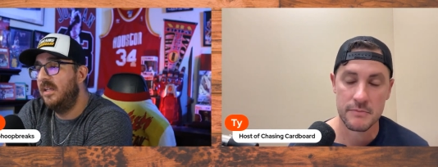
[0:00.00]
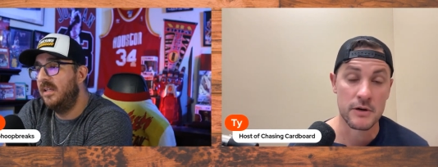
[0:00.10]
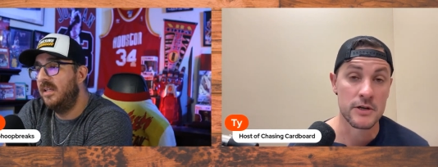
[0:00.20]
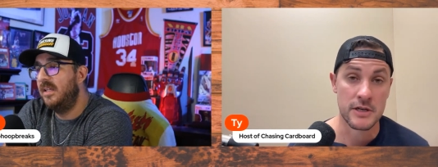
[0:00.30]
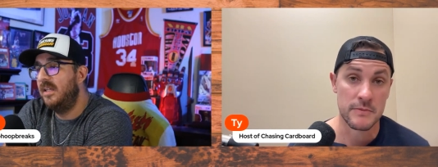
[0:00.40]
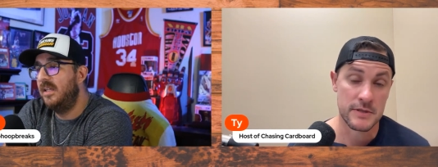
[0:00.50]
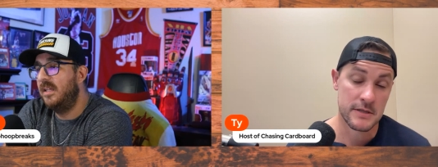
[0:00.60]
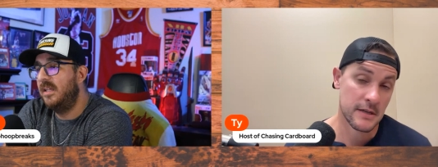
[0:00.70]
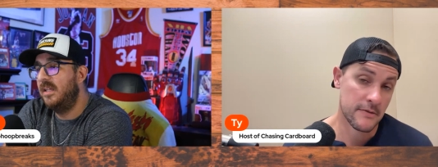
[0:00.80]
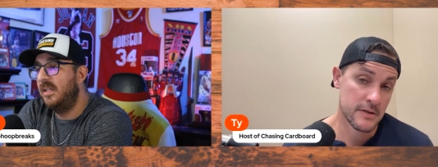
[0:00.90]
Speaker 1: partnerships
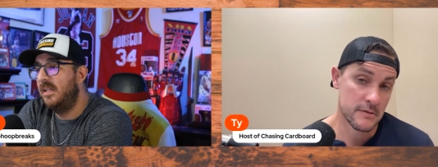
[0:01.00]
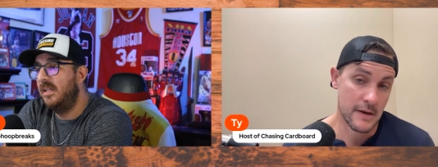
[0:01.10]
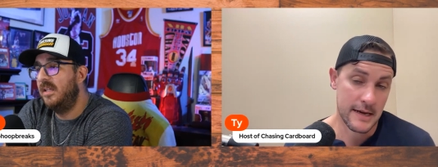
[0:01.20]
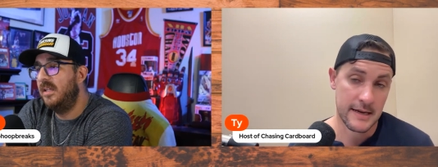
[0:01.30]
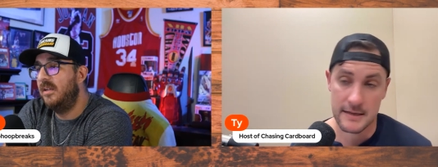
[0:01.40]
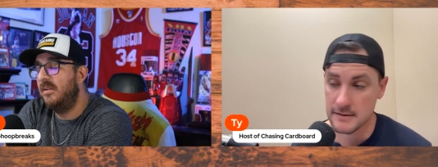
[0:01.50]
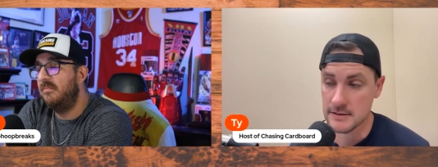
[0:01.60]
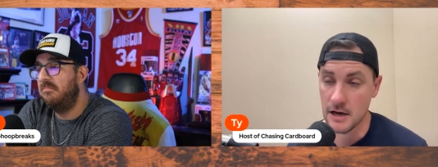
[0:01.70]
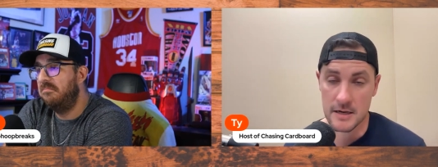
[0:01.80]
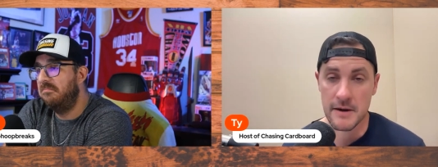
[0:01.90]
and stuff. So I
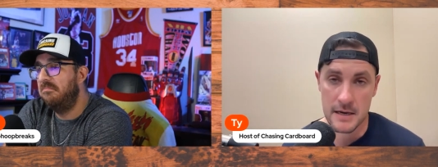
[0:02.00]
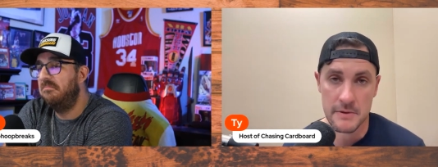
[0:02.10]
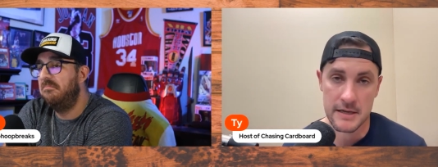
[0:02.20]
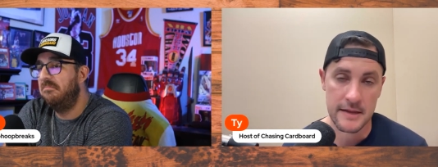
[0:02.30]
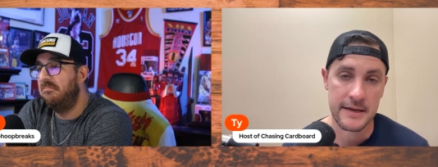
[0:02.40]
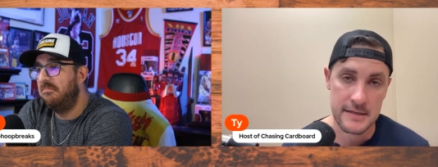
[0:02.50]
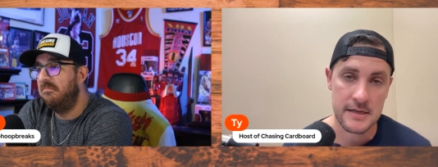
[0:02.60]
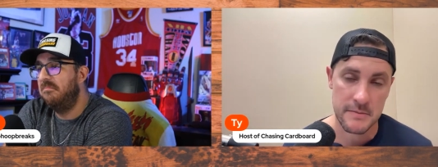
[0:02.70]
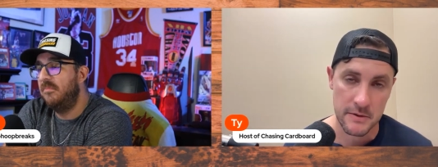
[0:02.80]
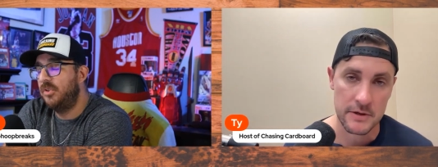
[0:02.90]
can't talk about it, but I think
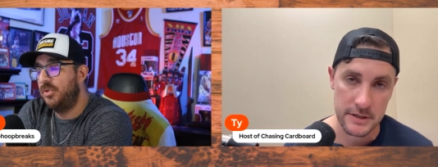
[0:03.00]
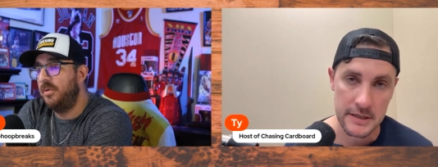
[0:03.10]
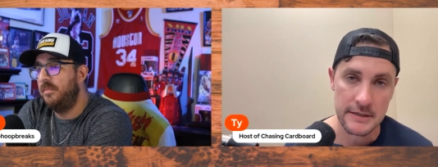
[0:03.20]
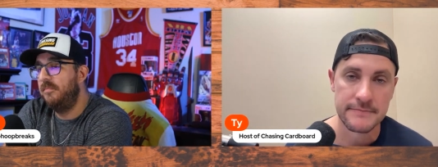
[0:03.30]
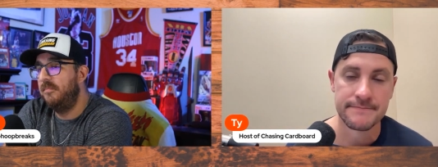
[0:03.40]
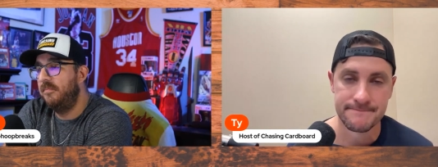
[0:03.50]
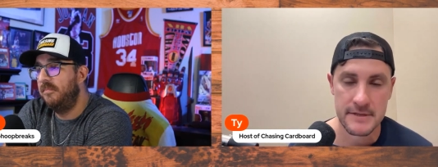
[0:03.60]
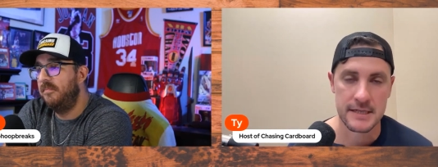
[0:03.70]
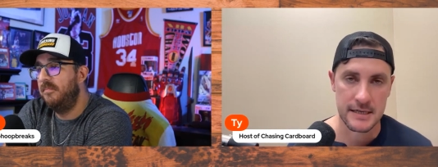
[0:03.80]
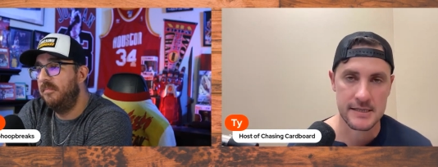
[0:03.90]
it's going to be really sure. good.
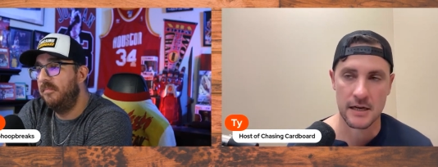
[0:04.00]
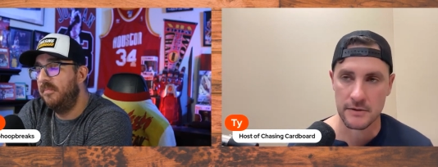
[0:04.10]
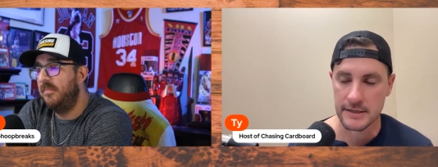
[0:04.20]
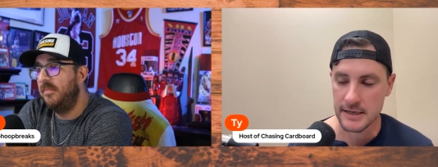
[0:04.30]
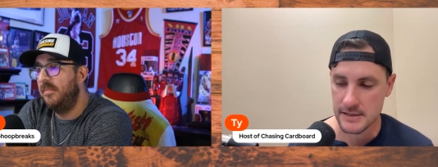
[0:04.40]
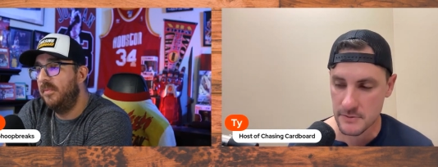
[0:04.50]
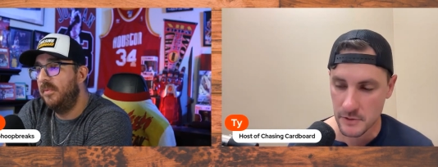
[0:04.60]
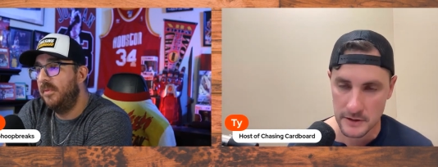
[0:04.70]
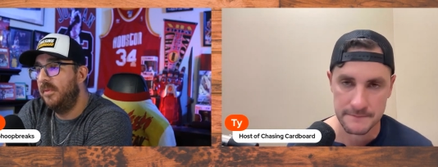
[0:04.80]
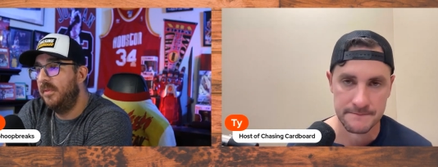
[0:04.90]
It's going to accelerate things
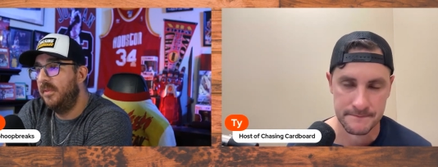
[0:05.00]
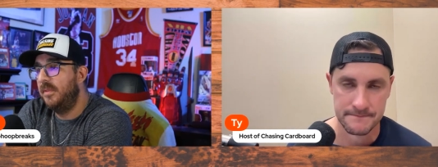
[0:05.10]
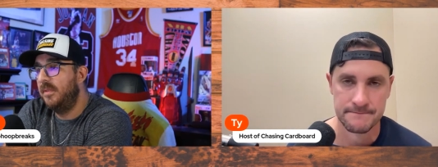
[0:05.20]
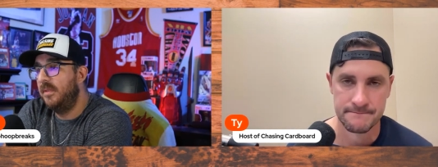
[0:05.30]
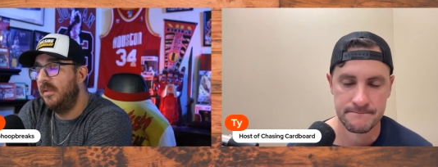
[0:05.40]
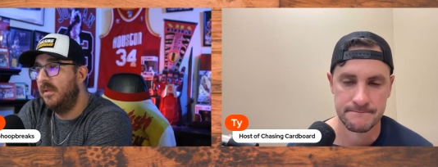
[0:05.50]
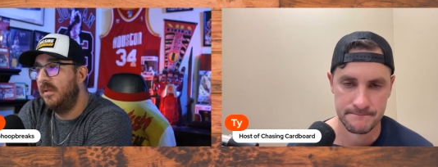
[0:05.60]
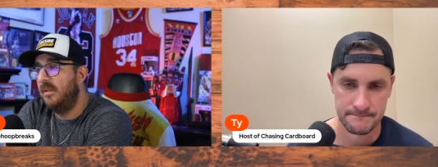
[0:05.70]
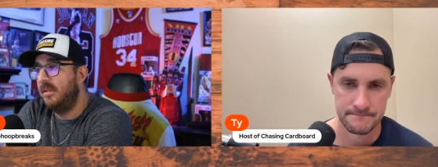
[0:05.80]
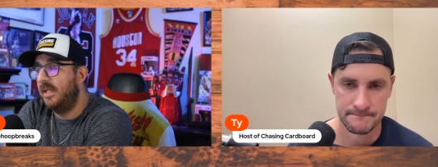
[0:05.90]
even more
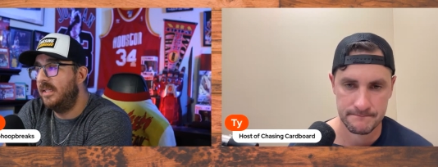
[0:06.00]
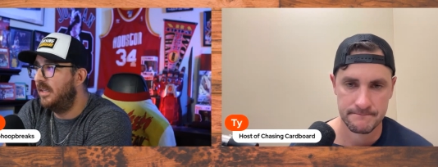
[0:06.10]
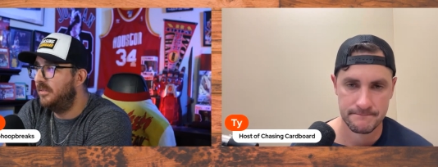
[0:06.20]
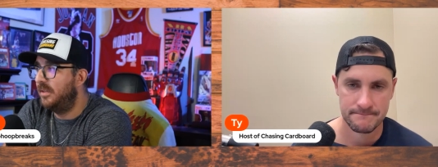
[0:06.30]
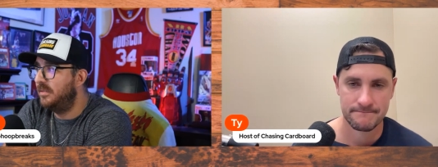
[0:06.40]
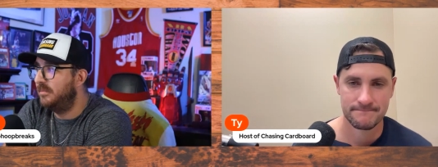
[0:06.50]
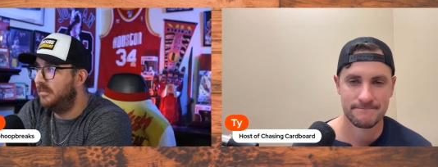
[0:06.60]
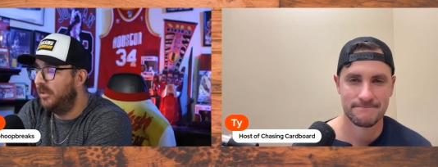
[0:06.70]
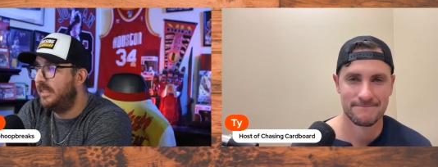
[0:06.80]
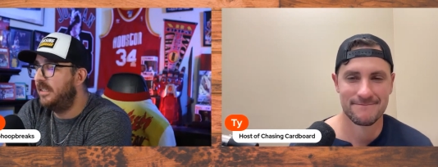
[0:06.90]
Speaker 2: that sounds awesome.
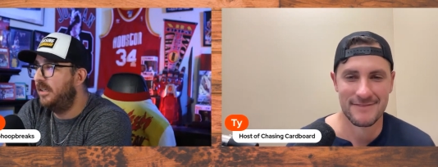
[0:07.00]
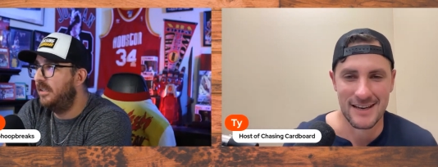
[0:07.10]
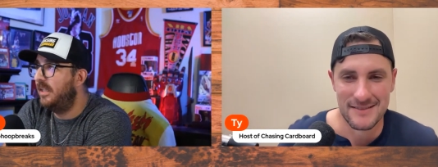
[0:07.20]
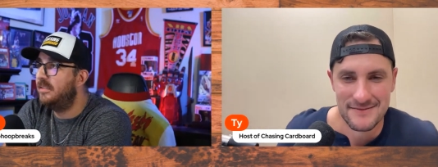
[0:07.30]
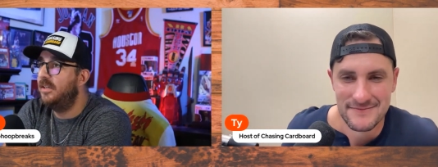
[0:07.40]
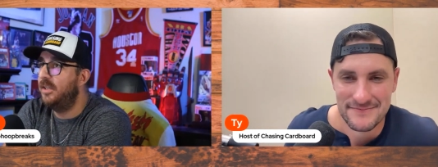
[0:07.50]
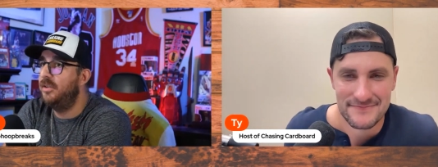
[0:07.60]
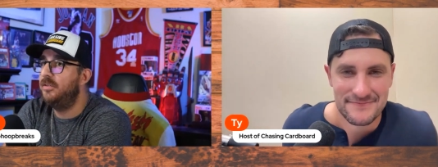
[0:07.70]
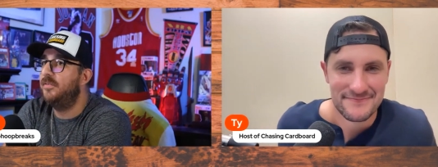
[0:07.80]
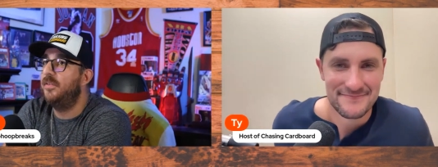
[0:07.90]
Well, that's a good that's good
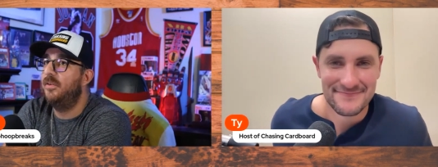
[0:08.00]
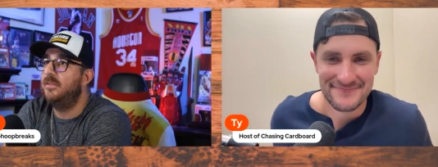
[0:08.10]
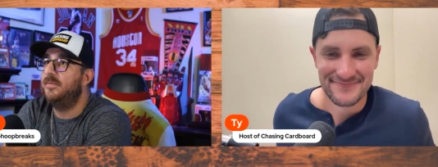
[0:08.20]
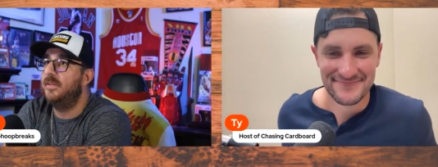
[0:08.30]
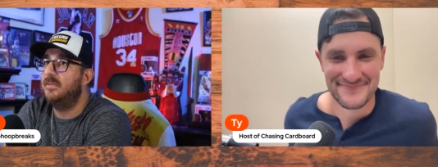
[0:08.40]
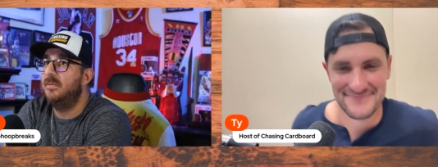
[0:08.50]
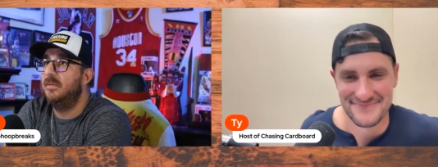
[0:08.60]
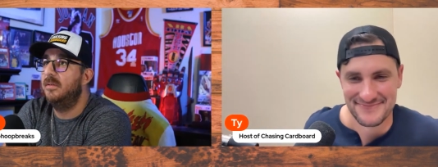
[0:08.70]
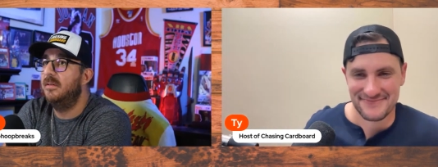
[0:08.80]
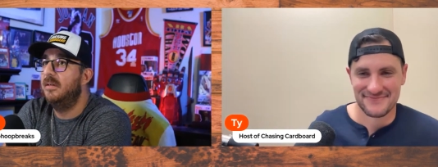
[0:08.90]
news for those of us who
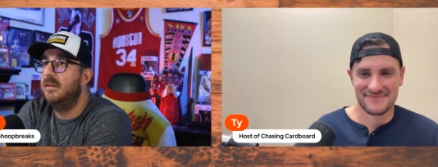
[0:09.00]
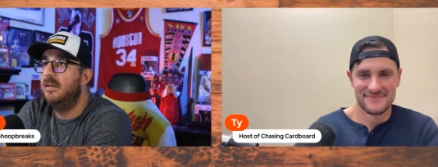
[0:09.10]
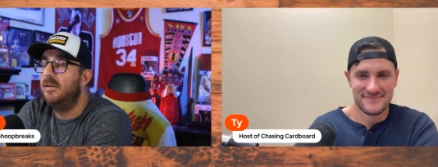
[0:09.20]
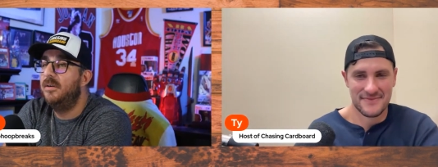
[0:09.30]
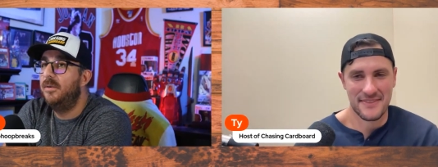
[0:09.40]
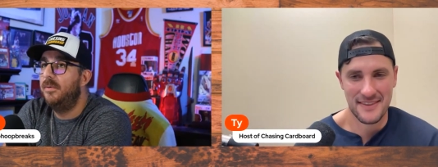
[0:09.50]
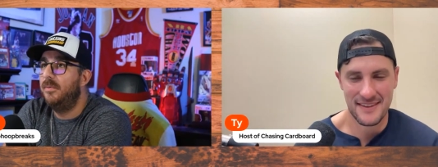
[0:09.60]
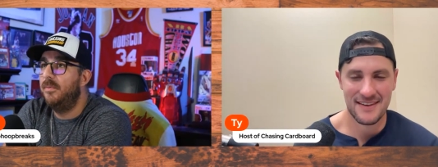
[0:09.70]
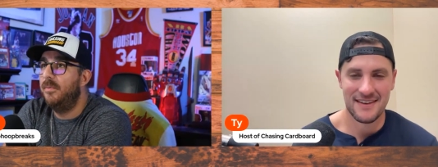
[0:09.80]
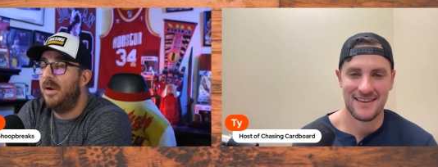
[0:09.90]
are
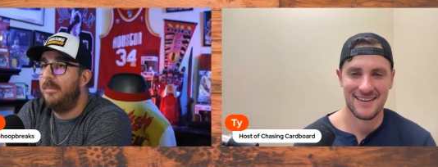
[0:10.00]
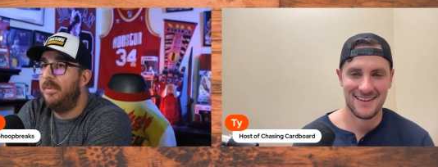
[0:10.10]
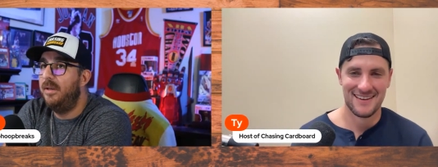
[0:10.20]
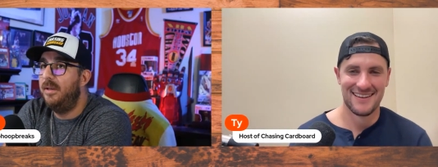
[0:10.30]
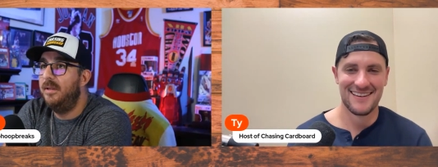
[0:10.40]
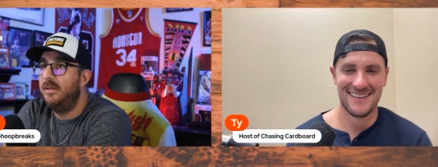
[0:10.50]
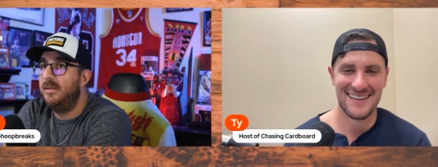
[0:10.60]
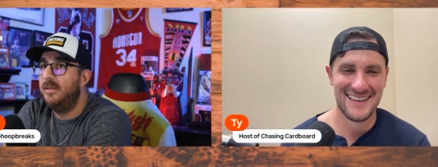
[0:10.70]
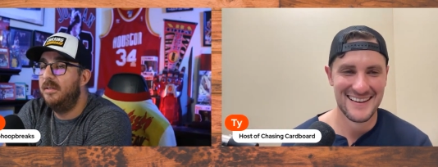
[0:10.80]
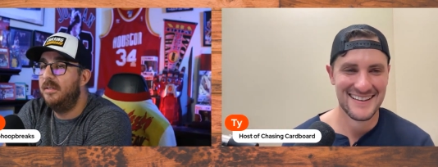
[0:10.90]
rabid
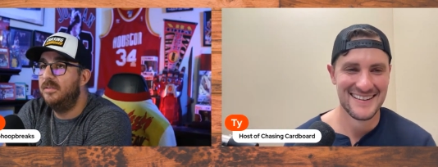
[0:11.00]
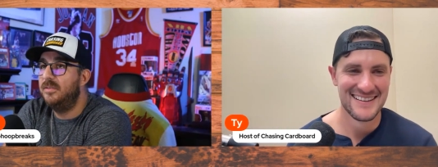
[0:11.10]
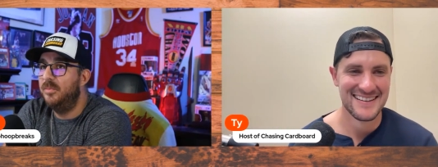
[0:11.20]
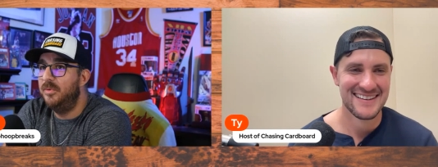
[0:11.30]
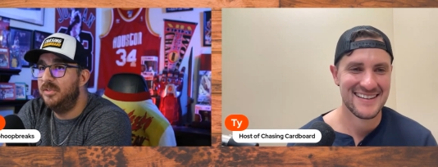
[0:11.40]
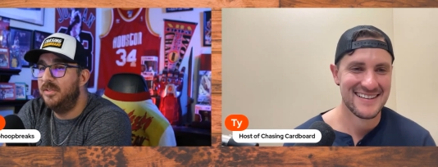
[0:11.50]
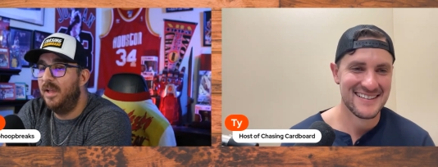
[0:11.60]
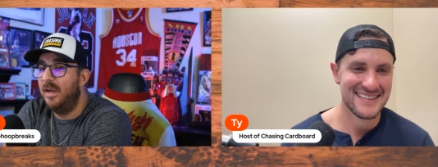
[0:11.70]
consumers of that